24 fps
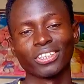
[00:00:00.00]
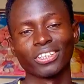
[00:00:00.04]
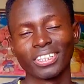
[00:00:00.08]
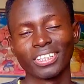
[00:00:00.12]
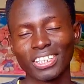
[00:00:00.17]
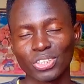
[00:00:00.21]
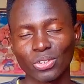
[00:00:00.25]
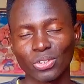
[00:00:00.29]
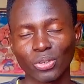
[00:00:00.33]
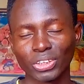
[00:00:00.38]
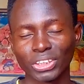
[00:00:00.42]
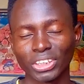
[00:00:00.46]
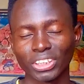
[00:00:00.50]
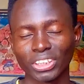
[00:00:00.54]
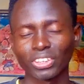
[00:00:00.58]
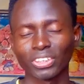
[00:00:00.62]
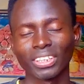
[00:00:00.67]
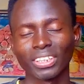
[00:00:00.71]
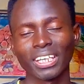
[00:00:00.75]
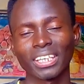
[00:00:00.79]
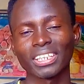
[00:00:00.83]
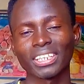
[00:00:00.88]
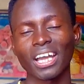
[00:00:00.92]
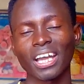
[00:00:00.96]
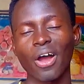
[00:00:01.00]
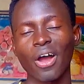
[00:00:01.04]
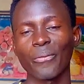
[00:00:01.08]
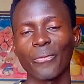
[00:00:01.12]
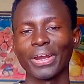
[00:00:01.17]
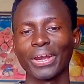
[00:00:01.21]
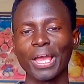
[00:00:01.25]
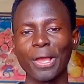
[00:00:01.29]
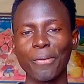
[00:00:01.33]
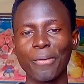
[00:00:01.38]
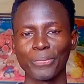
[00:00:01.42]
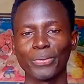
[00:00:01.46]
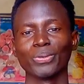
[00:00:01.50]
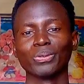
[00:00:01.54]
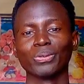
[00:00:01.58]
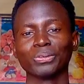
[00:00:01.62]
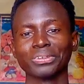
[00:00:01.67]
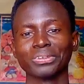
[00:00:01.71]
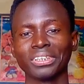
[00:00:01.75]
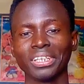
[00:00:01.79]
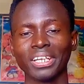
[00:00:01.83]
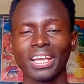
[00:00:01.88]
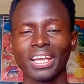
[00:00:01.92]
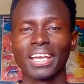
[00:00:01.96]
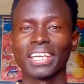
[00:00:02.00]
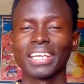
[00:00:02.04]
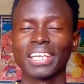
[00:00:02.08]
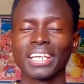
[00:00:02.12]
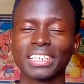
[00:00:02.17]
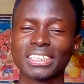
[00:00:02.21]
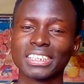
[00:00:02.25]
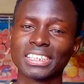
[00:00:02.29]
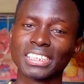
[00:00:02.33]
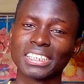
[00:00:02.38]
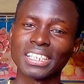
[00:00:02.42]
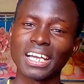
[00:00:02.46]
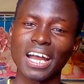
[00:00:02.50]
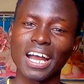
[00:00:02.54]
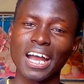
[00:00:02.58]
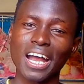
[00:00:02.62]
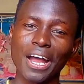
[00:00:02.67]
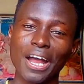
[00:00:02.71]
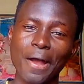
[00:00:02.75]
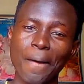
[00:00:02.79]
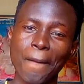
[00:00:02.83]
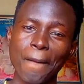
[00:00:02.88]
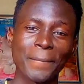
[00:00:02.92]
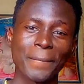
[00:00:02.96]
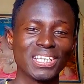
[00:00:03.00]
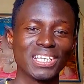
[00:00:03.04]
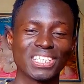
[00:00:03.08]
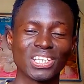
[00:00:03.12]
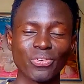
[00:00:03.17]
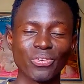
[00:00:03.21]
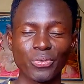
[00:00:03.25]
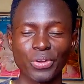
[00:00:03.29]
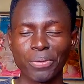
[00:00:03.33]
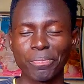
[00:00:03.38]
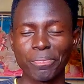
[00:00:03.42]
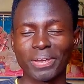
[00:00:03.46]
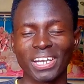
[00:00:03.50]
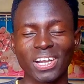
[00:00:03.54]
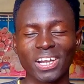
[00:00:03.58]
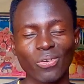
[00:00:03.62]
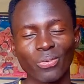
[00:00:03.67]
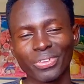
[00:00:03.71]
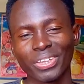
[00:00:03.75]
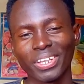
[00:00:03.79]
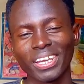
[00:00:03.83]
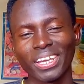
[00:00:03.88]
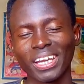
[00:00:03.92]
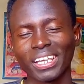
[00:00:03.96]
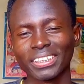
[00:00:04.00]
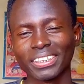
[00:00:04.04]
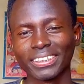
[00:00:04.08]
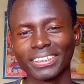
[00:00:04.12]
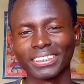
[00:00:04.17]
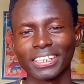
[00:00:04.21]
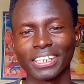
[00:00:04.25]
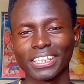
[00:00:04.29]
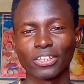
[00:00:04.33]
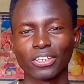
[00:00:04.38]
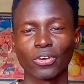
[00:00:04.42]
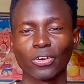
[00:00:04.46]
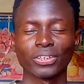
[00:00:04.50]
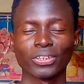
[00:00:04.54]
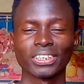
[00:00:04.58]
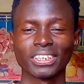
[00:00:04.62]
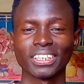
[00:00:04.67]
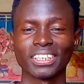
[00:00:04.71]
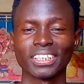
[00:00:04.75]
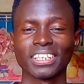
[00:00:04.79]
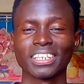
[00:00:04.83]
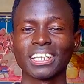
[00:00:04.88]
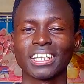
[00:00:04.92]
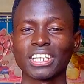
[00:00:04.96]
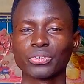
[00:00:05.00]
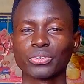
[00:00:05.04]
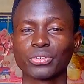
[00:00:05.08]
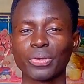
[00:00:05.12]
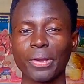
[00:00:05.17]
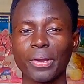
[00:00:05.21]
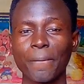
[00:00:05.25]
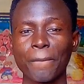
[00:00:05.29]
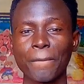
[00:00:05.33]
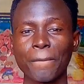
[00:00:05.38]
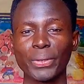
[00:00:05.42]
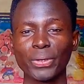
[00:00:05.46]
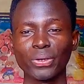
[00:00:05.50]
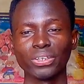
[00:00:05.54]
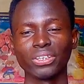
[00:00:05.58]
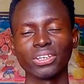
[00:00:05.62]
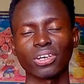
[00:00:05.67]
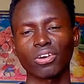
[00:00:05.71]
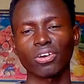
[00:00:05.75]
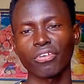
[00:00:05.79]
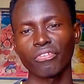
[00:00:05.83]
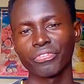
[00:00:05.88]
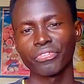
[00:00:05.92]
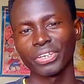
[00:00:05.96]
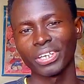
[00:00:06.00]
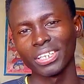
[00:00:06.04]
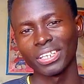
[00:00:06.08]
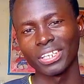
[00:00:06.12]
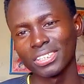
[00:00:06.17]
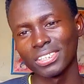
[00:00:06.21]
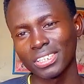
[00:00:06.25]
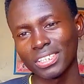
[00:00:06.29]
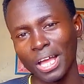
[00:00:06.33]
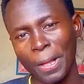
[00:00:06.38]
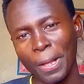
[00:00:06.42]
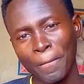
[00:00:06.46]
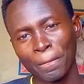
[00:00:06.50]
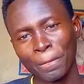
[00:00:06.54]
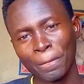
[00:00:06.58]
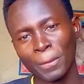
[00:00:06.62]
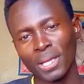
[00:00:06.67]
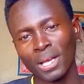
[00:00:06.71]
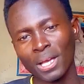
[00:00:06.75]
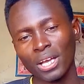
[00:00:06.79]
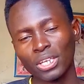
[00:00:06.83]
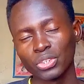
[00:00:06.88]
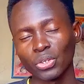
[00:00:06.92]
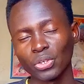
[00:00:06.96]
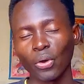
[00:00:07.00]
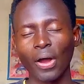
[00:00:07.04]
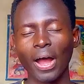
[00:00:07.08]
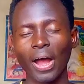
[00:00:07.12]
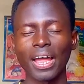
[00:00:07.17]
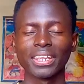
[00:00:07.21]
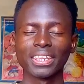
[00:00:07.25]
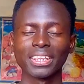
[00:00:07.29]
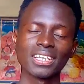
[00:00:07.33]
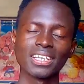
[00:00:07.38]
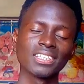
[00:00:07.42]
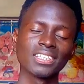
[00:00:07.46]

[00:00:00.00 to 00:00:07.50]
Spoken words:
this content that will help you get amazing women out there, content that will build your confidence. So, and